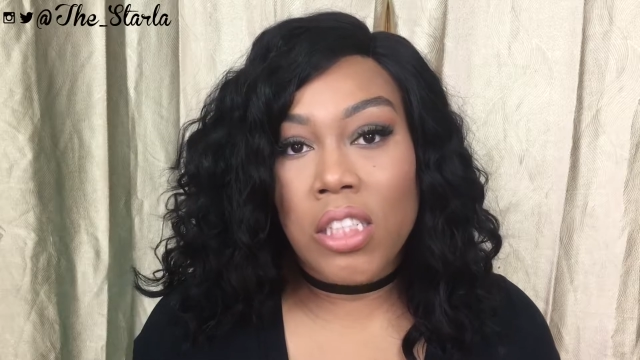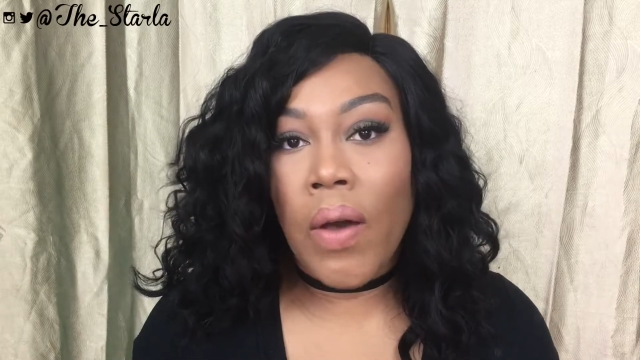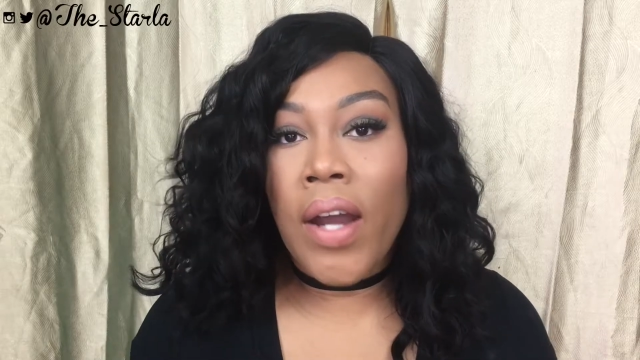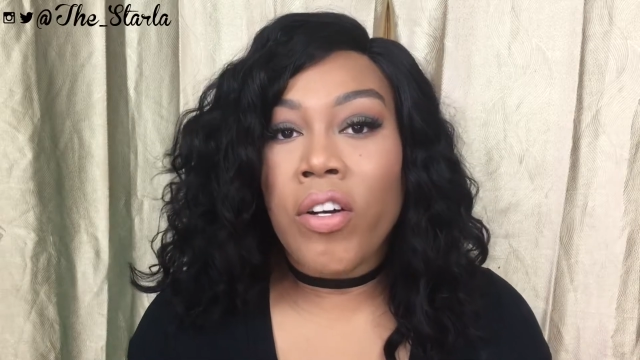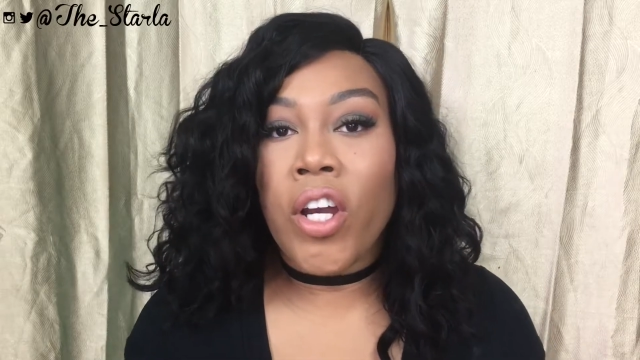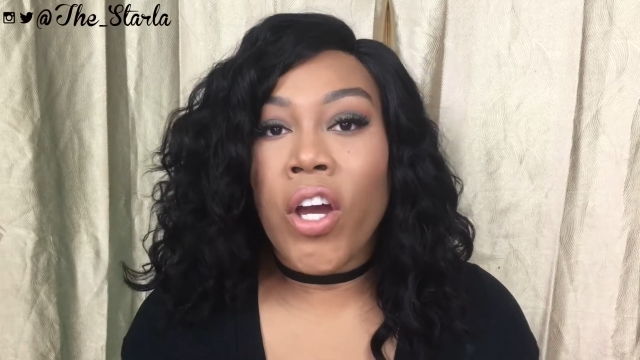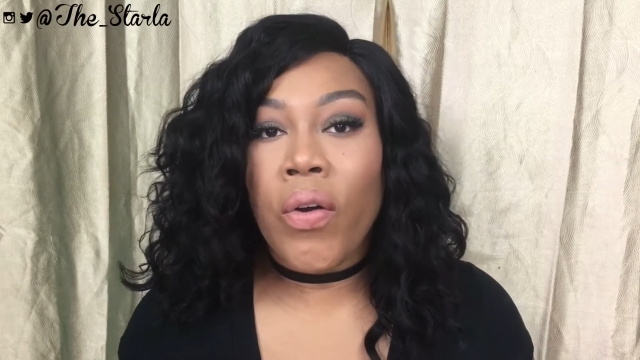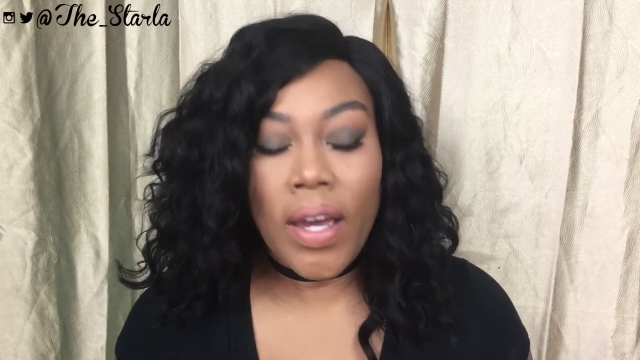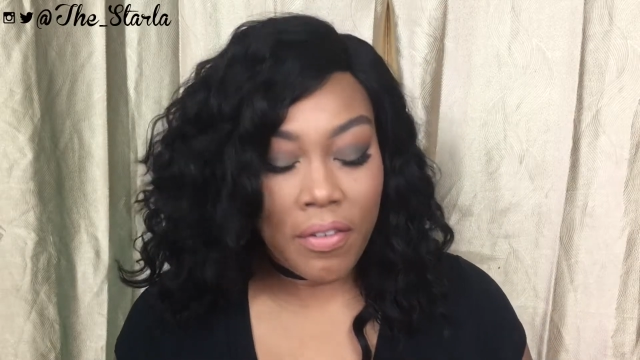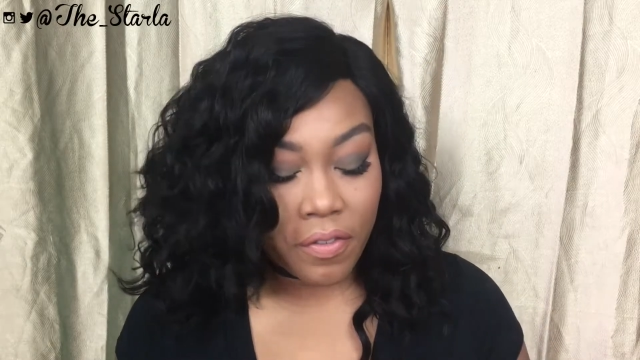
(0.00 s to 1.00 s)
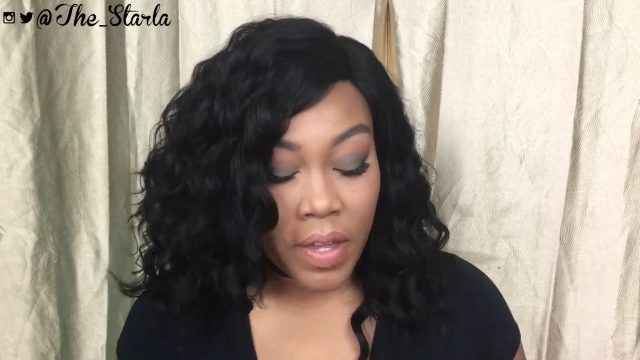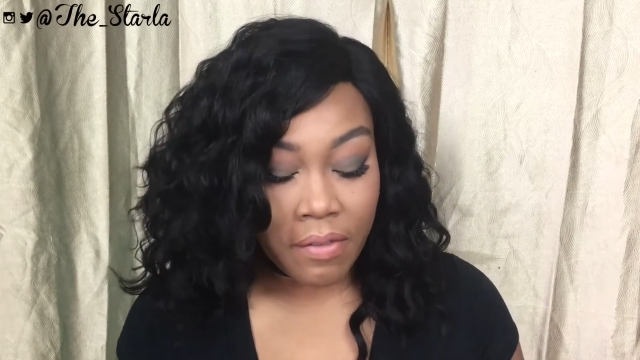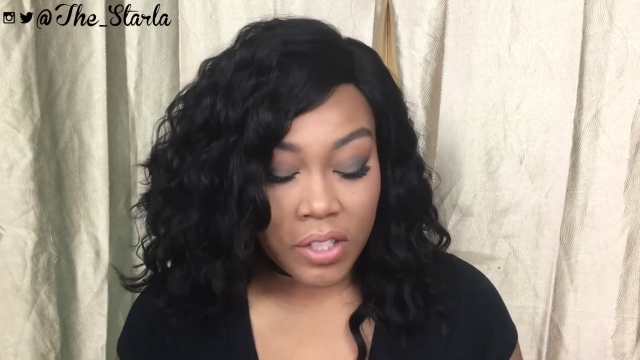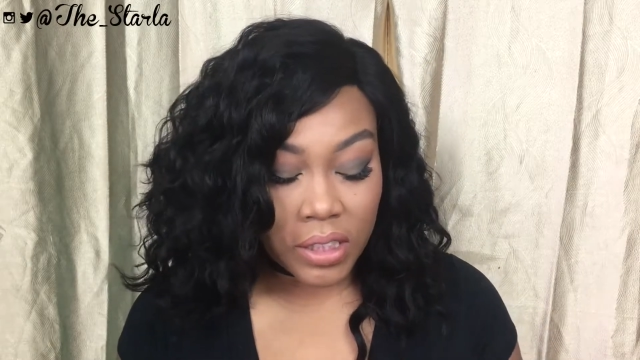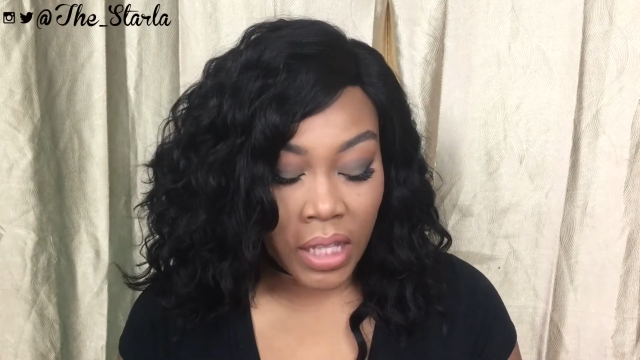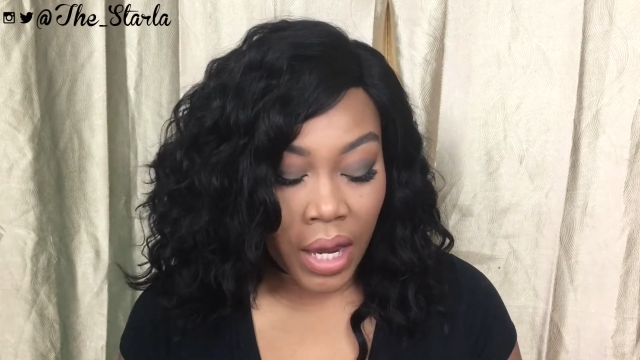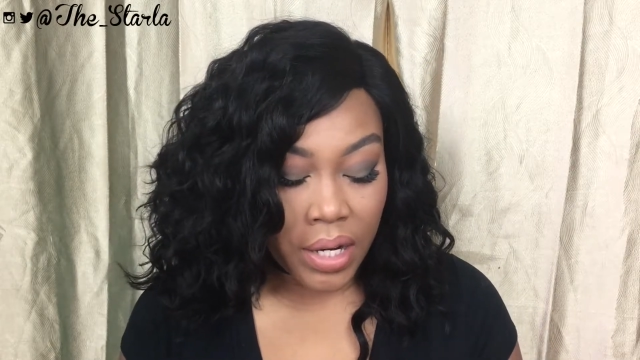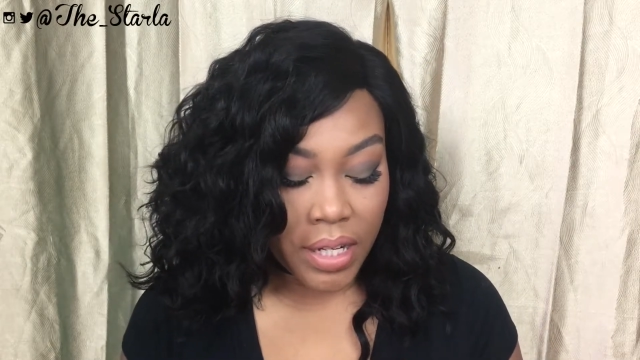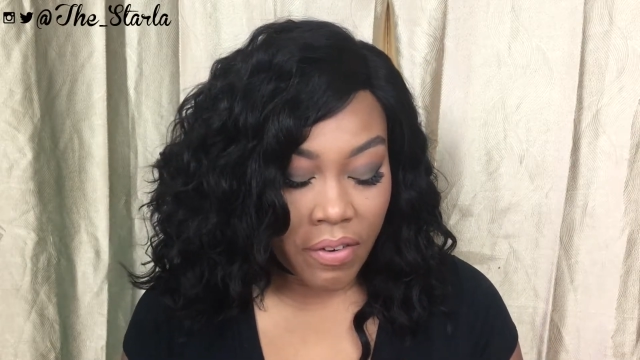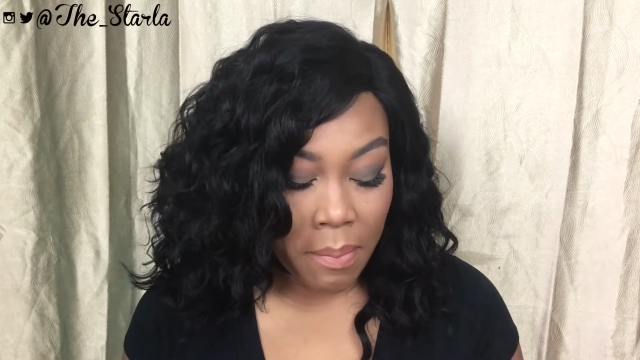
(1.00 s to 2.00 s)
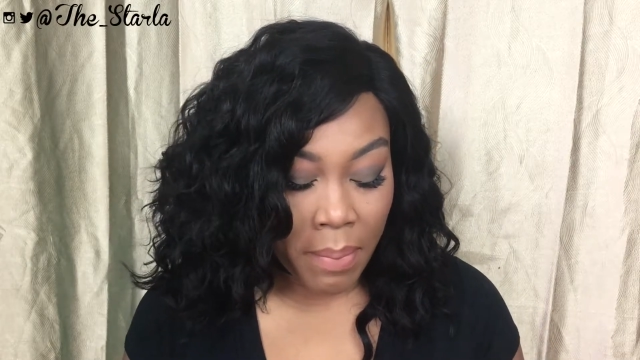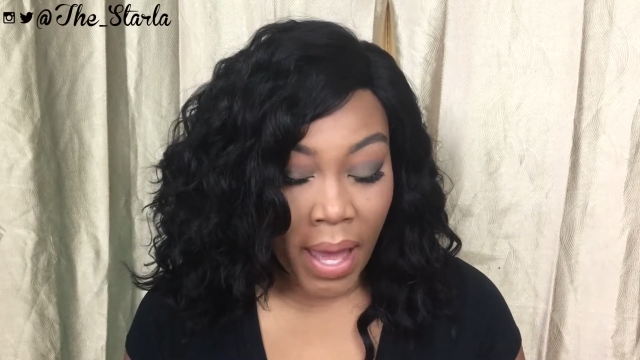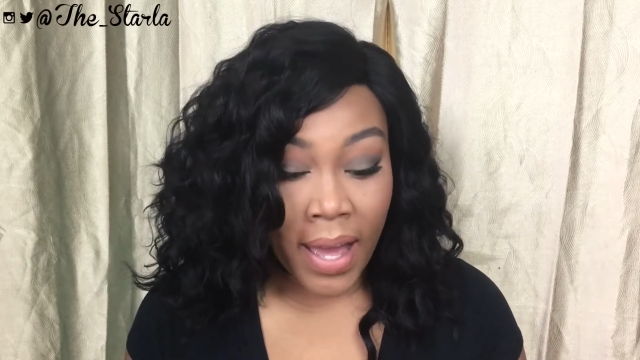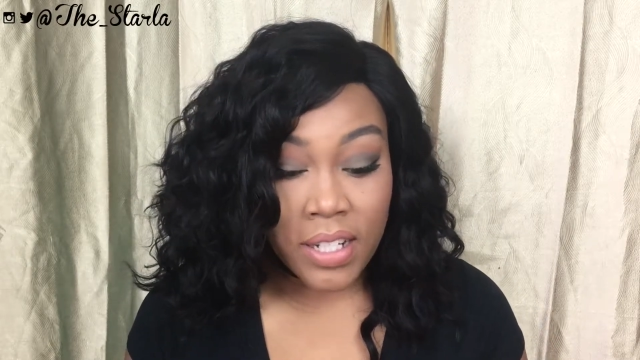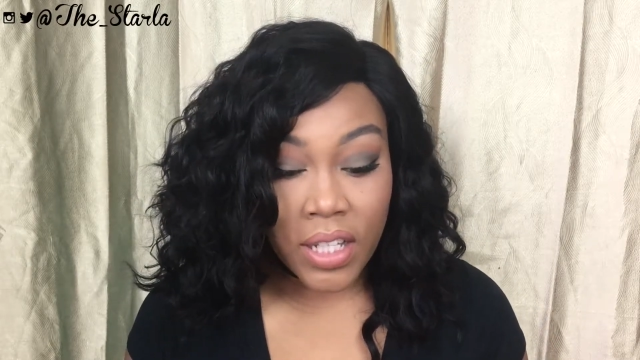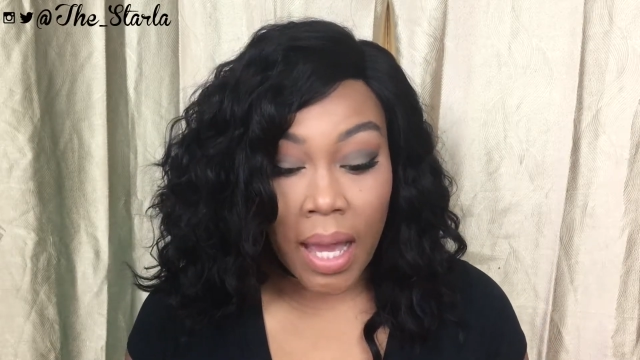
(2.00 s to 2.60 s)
So I don't know if they've just gotten a different batch.